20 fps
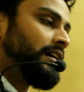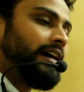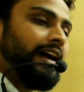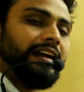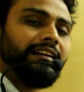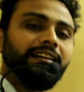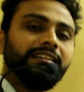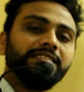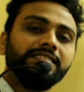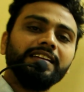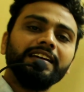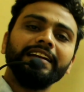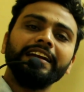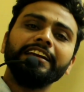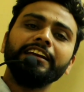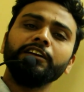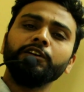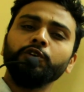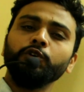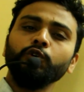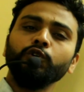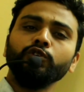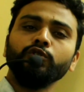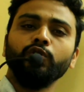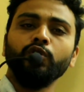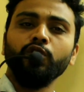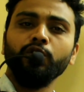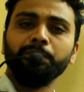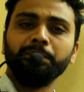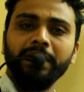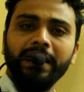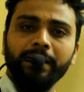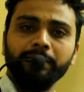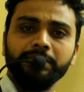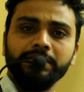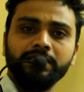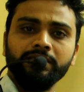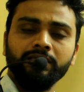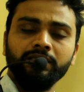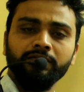And consider any two
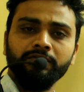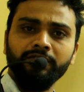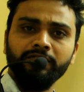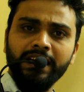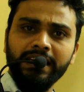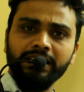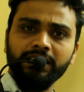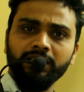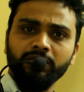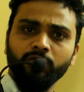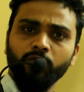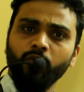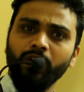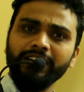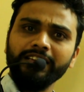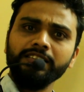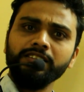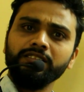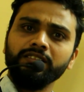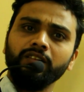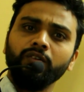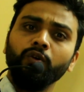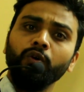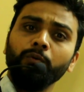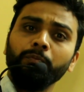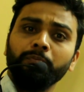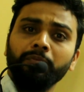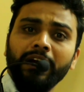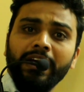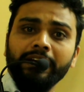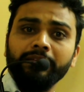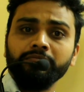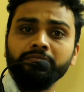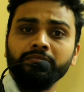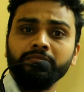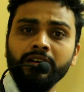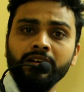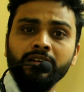co-primes. Wait, what is co-prime?